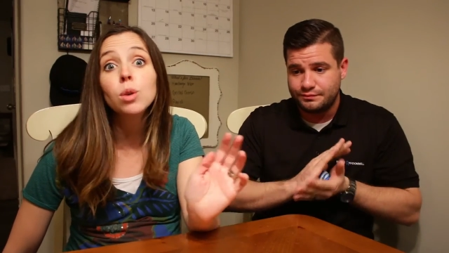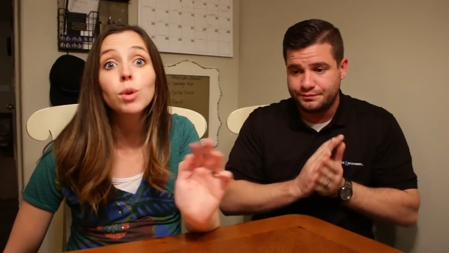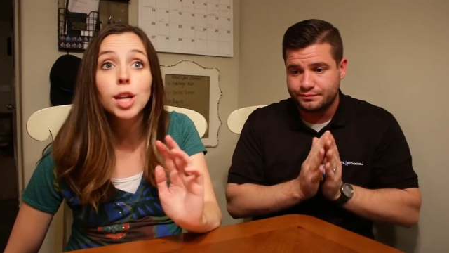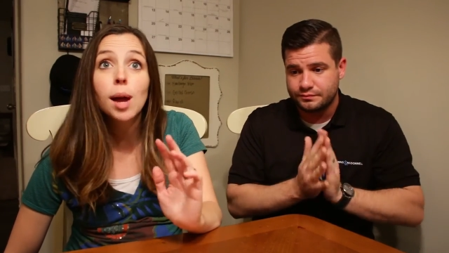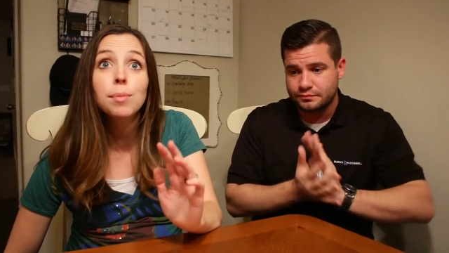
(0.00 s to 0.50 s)
Speaker 1: and
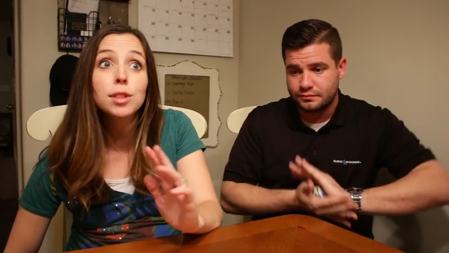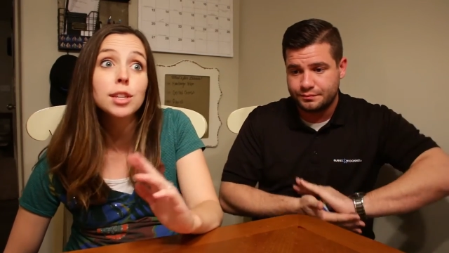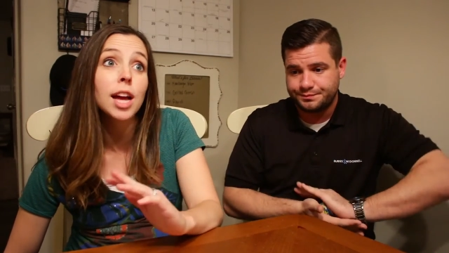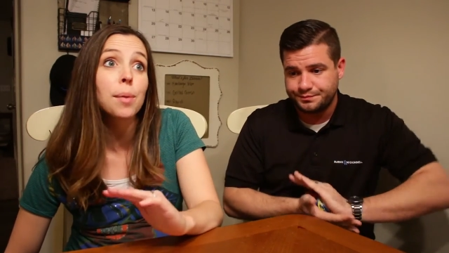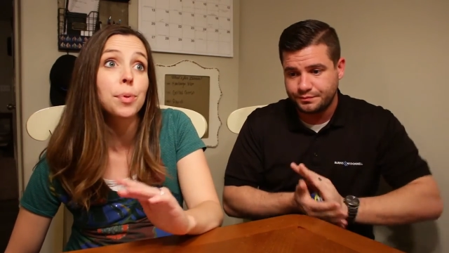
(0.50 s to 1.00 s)
what time did
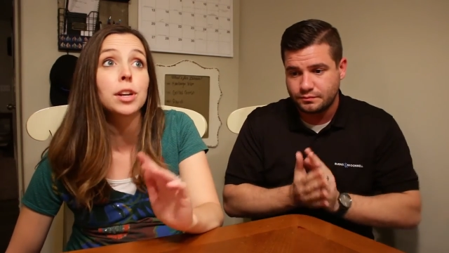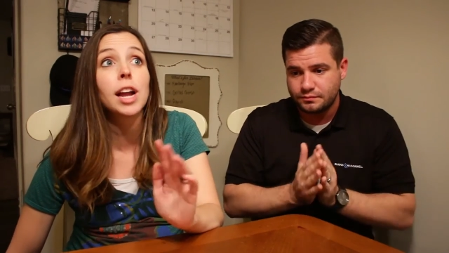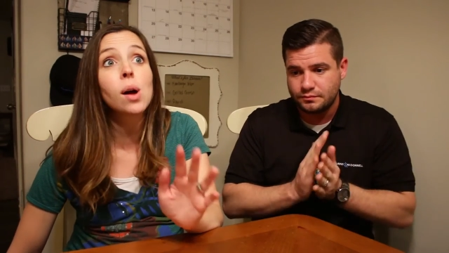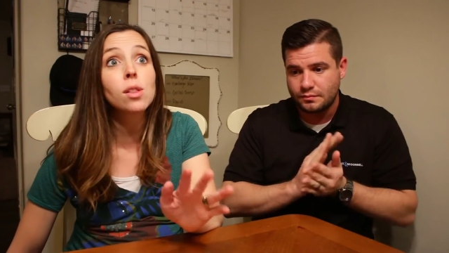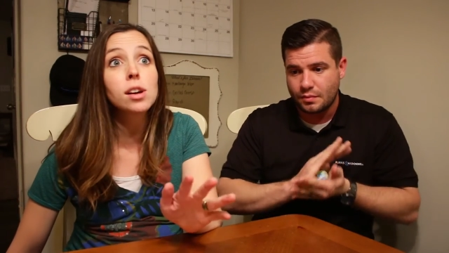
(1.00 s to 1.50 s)
this happen and
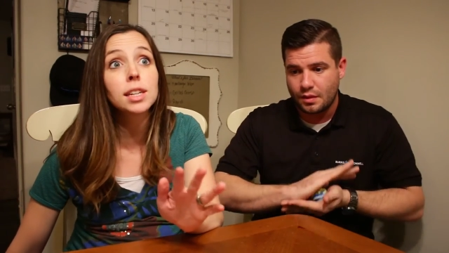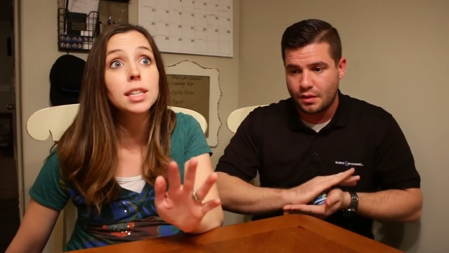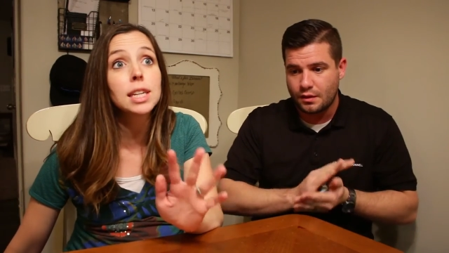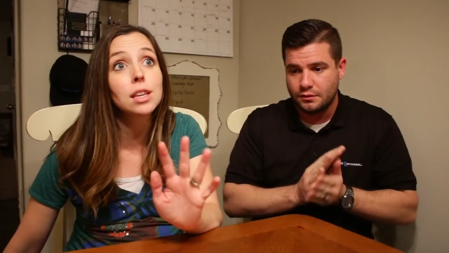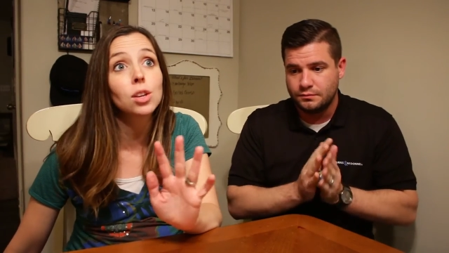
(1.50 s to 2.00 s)
how long did
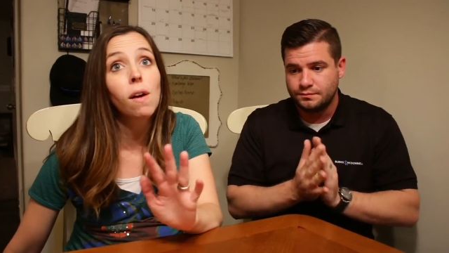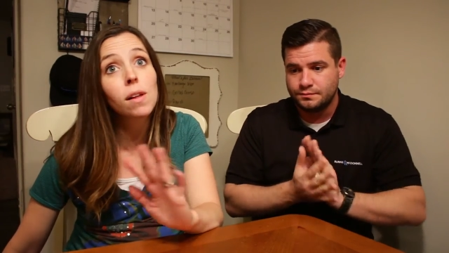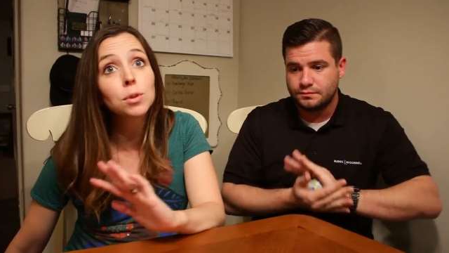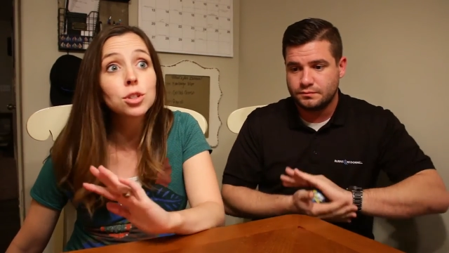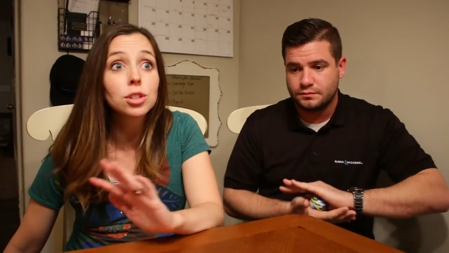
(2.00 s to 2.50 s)
it take you how
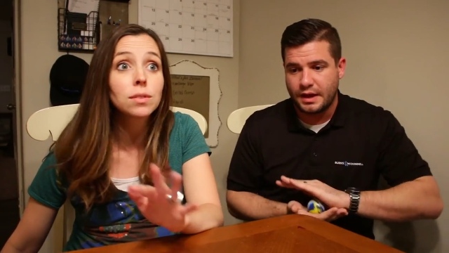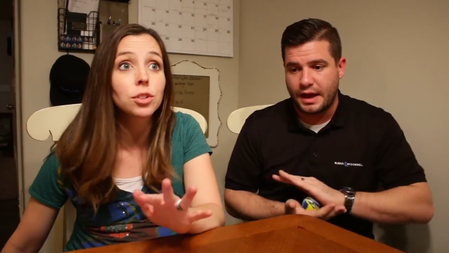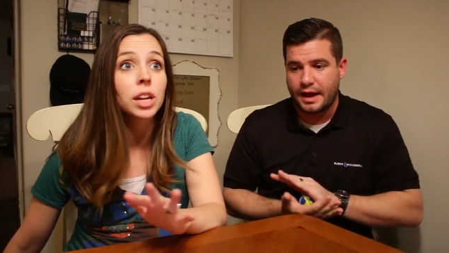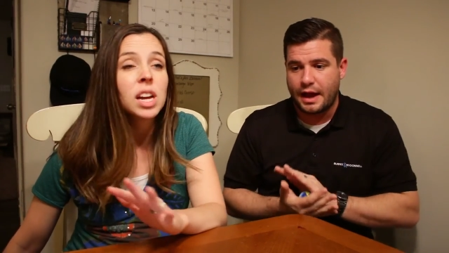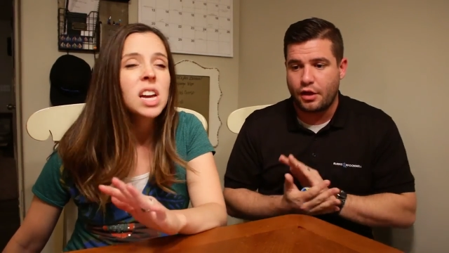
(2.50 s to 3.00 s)
long was your delivery
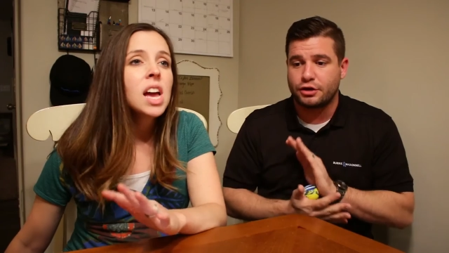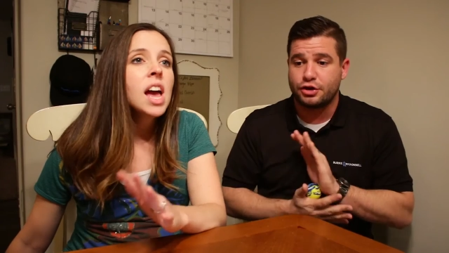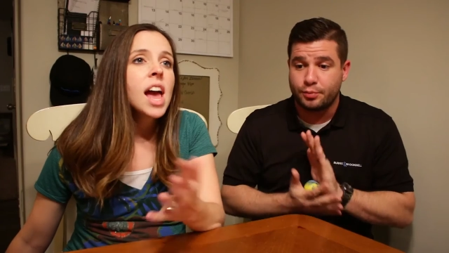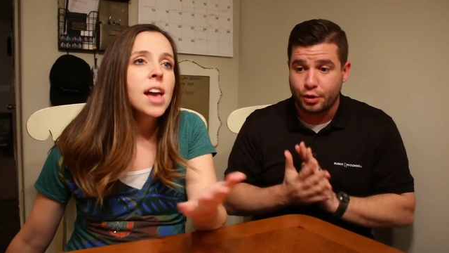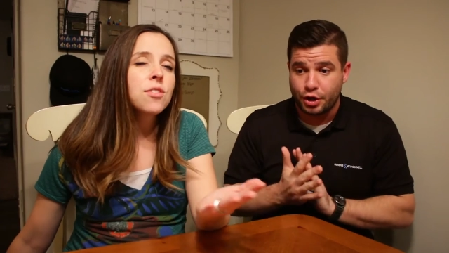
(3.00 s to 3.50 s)
yeah how long did you push?